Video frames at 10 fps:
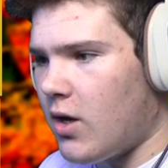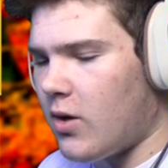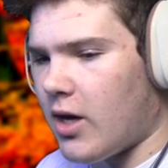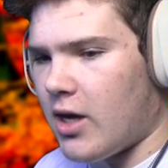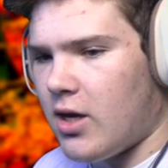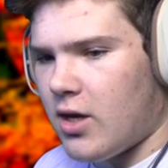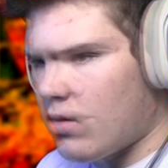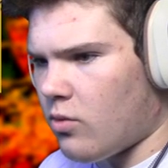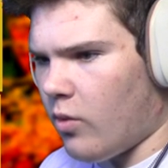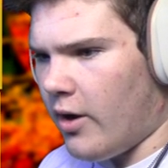Okay.
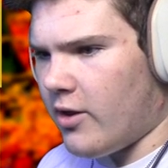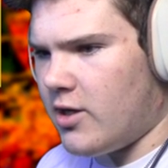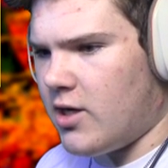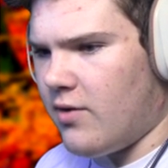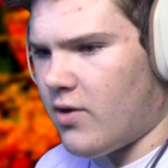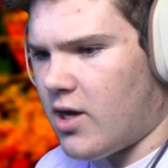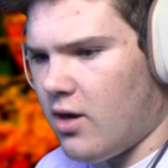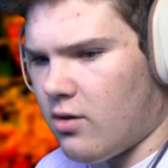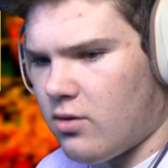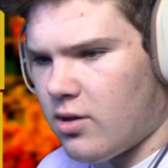Wow, that didn't even
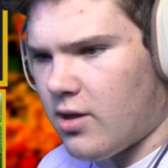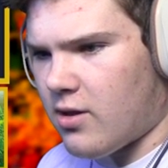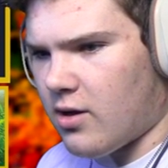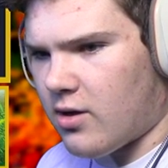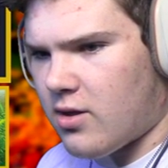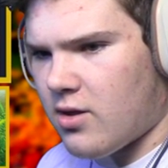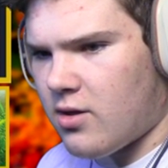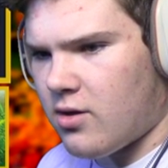kill. That sucks.